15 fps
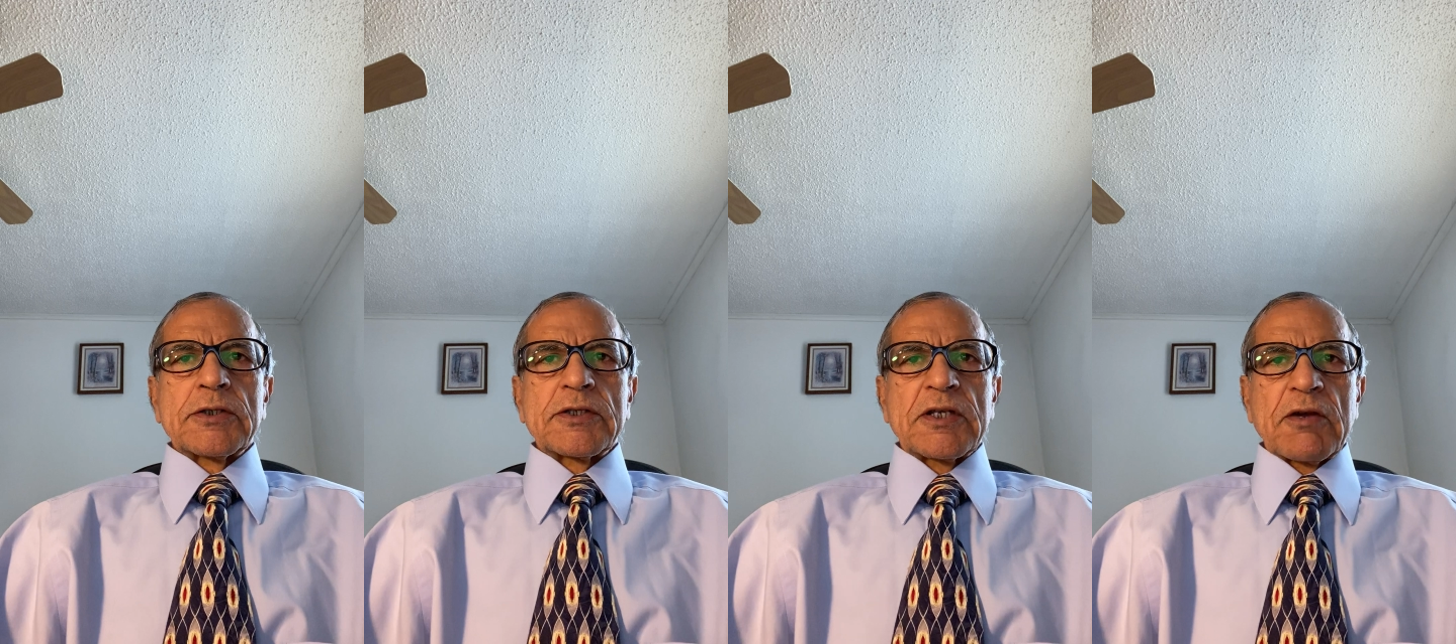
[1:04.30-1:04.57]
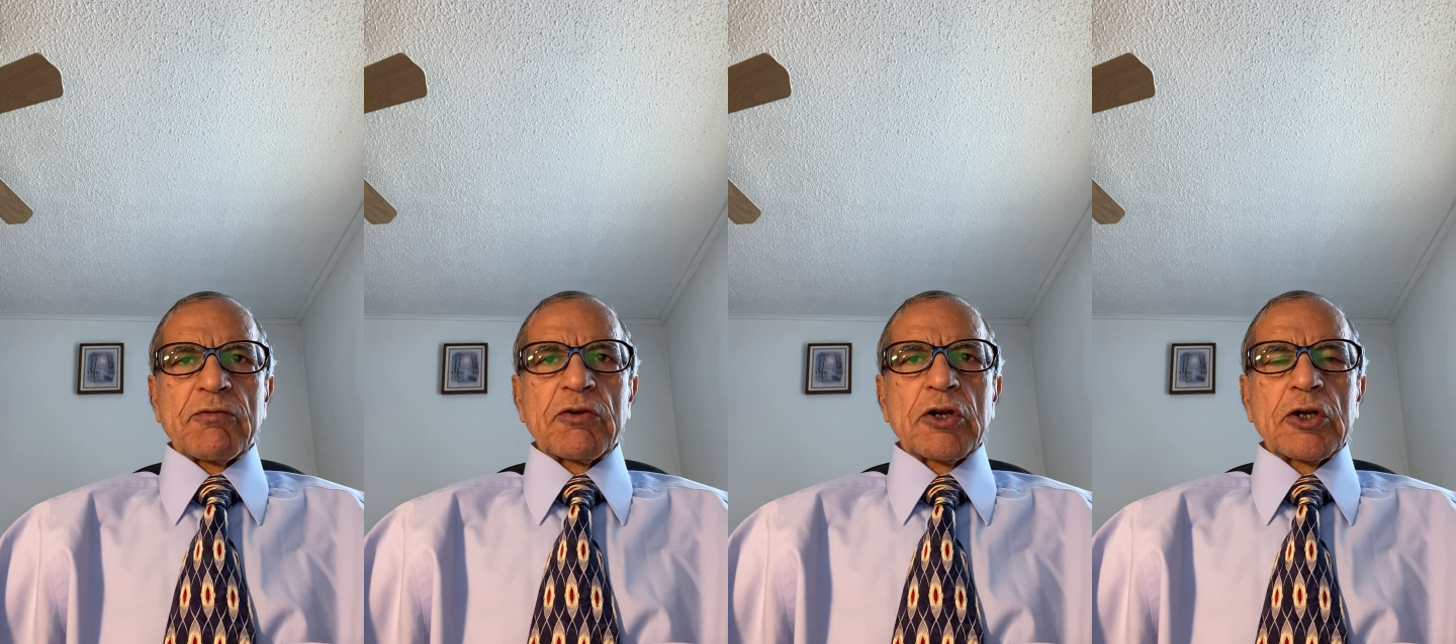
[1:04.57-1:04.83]

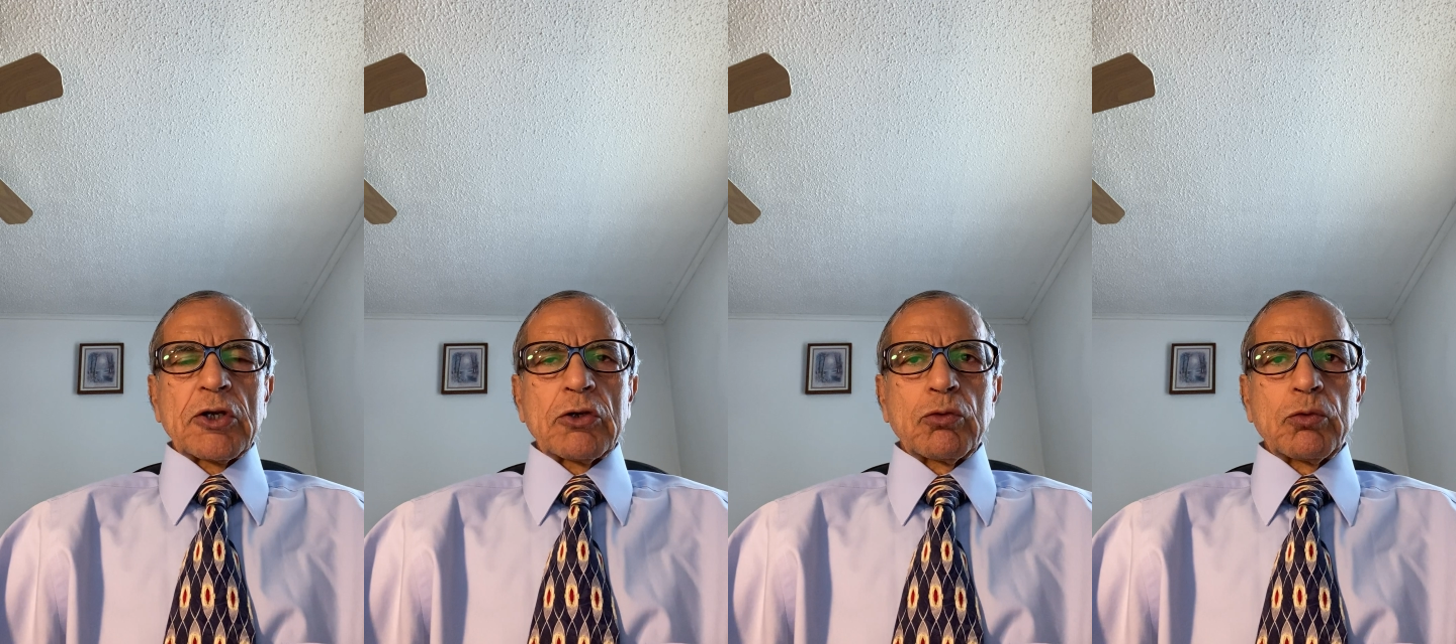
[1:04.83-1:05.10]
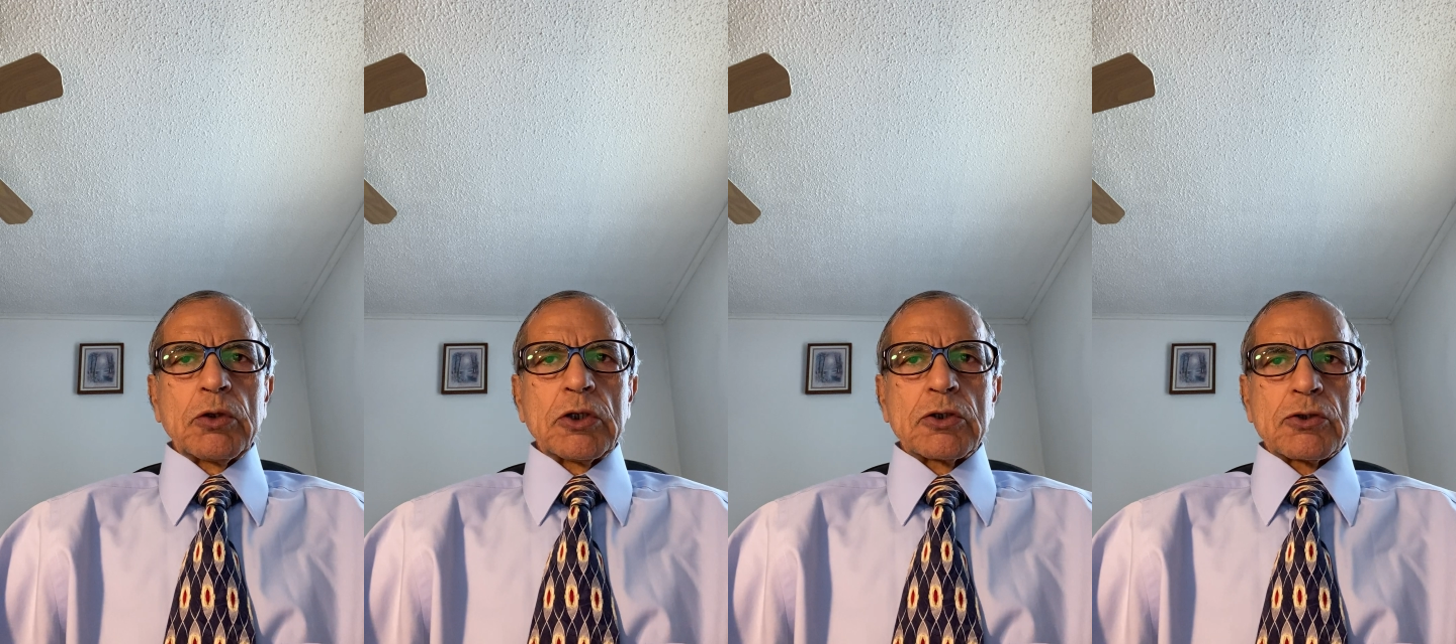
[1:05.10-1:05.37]
72
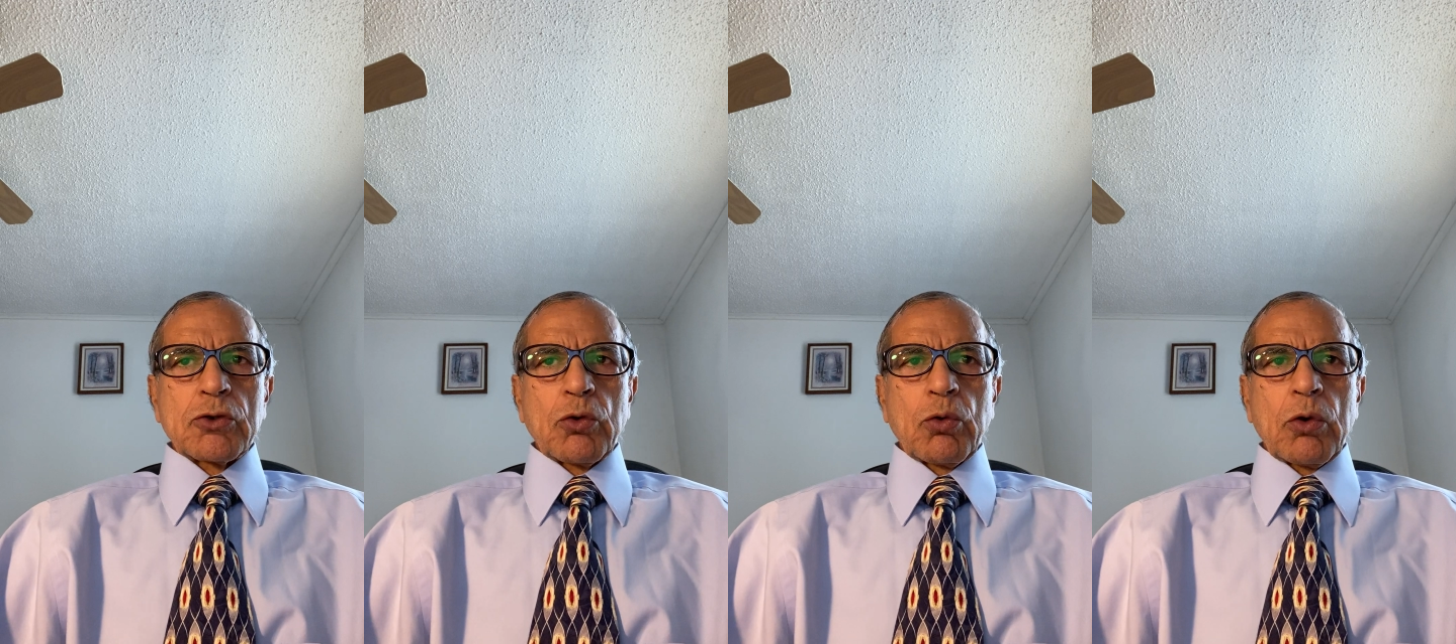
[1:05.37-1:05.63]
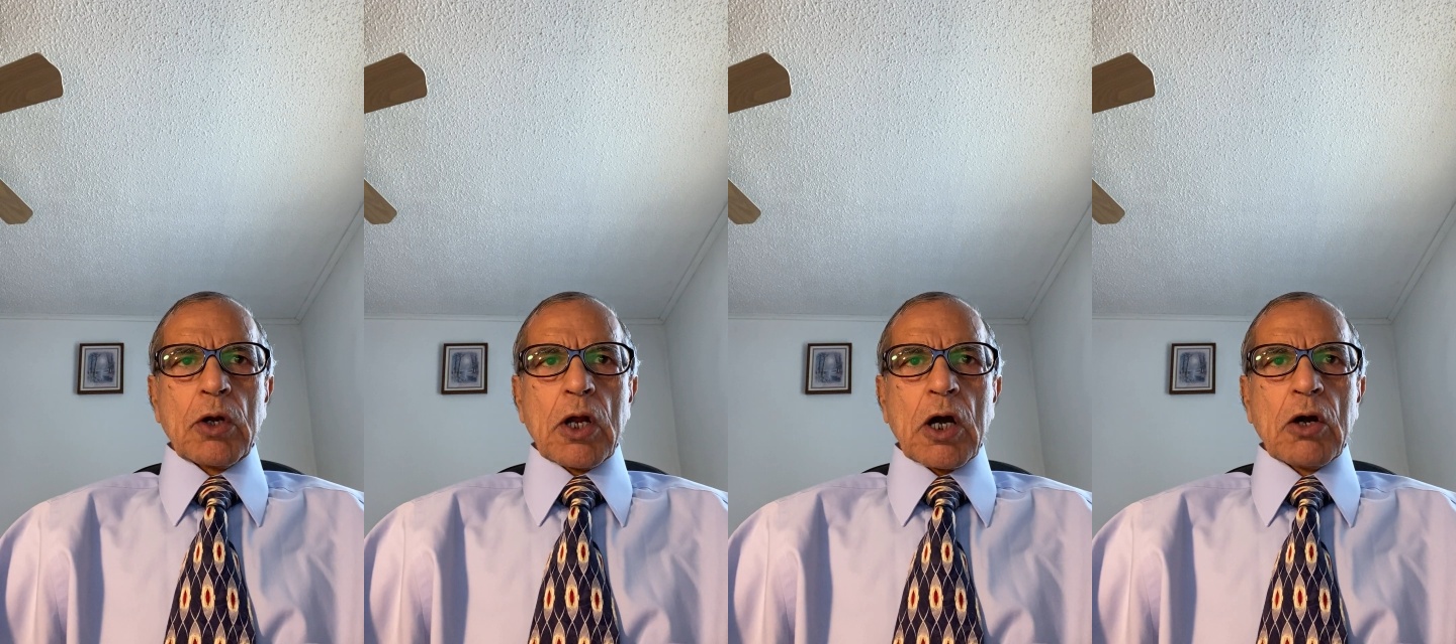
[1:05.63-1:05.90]
years
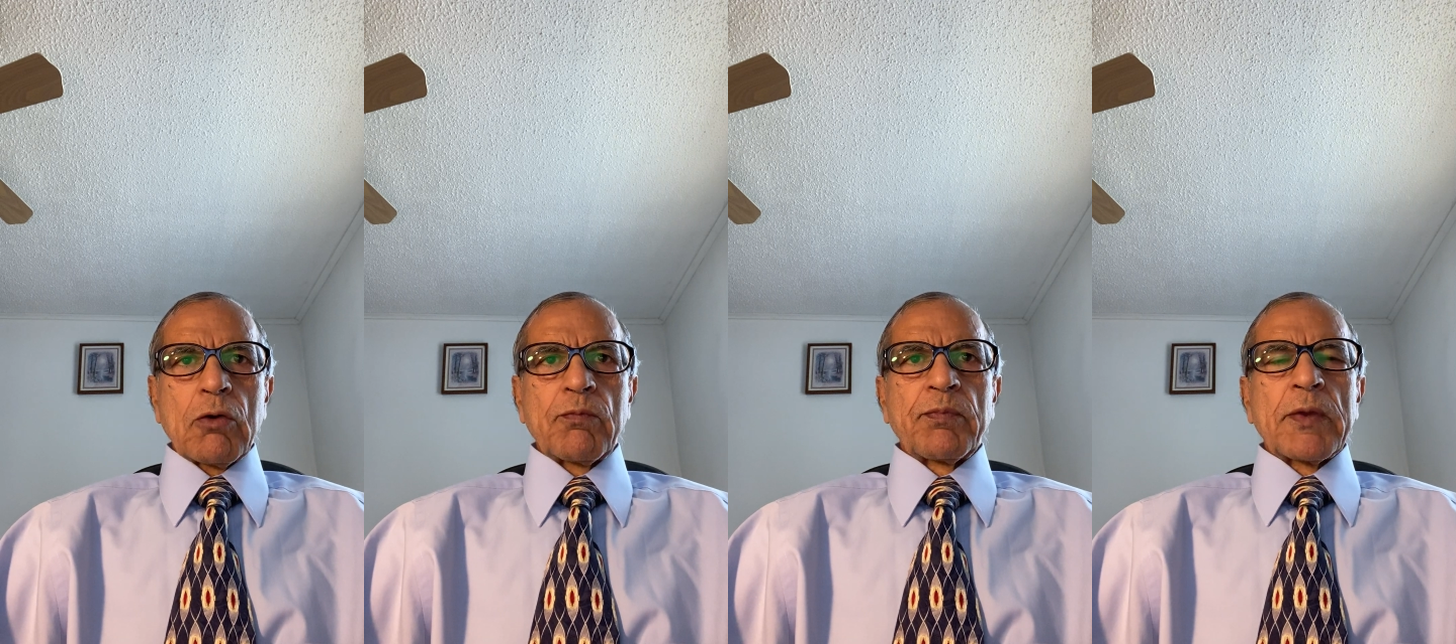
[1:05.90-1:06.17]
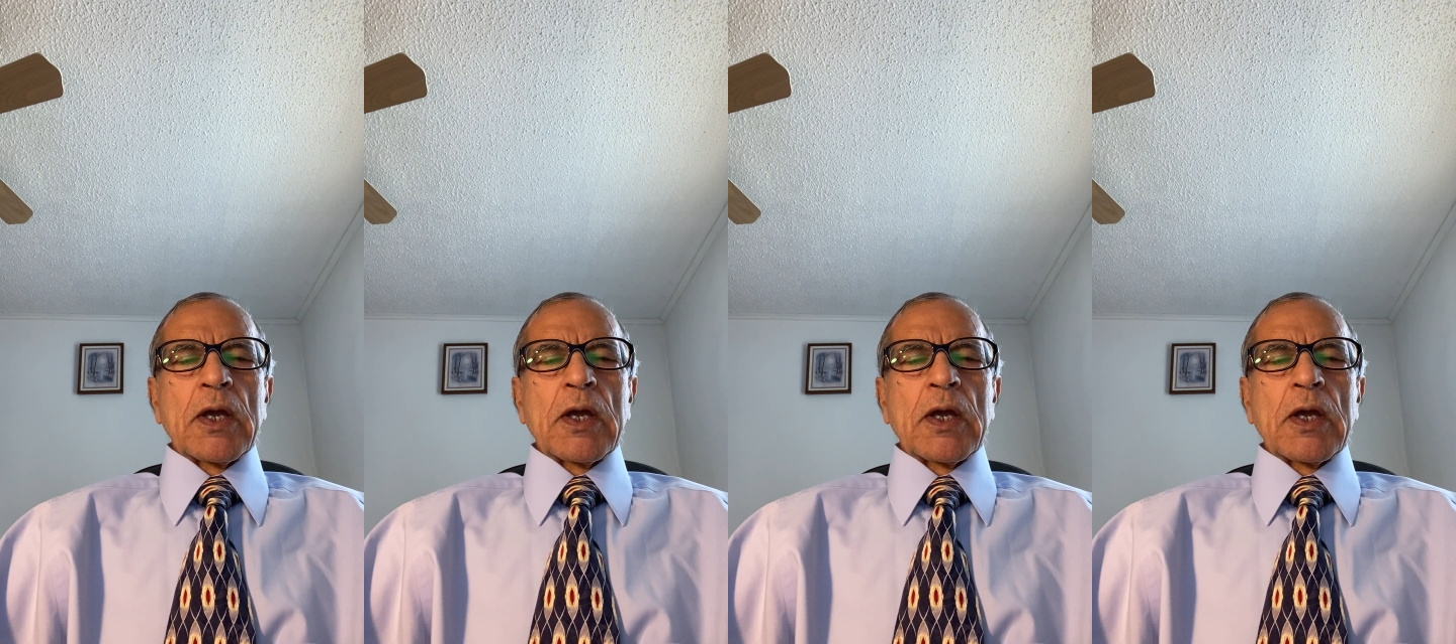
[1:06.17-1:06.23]
old now,